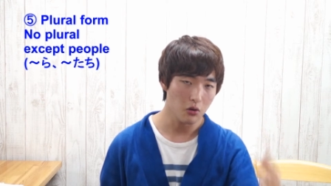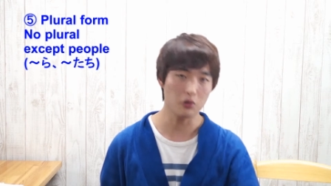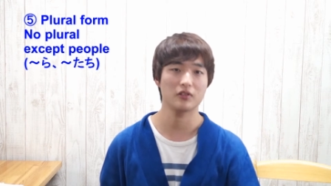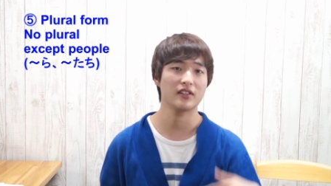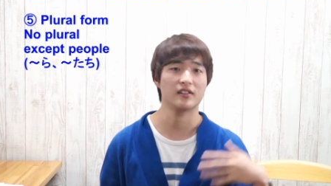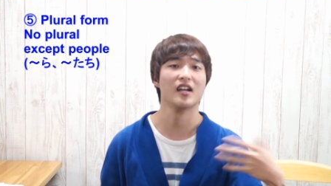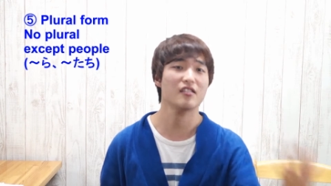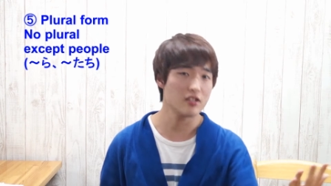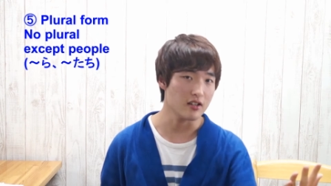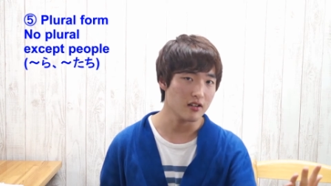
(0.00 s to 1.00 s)
or
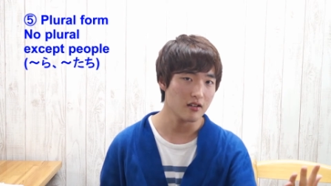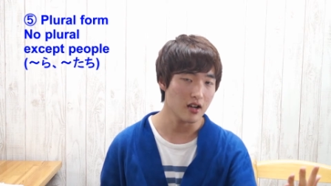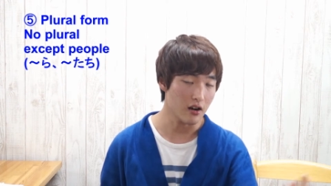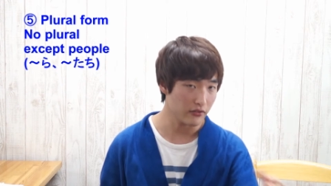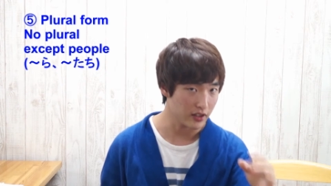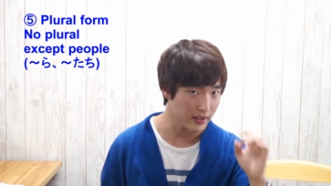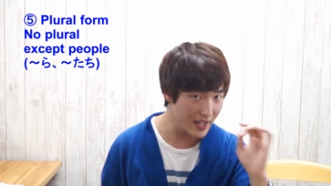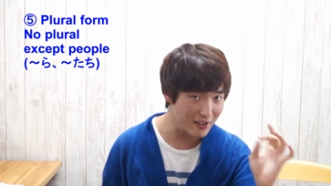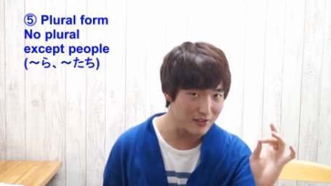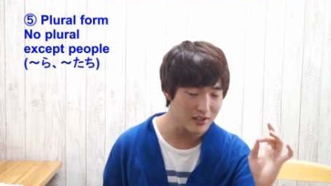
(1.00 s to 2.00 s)
tachi after the
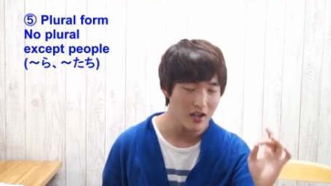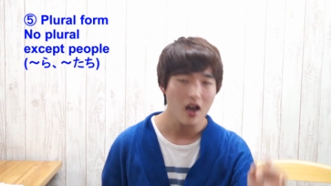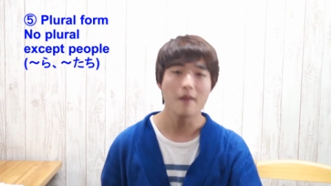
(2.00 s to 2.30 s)
nouns,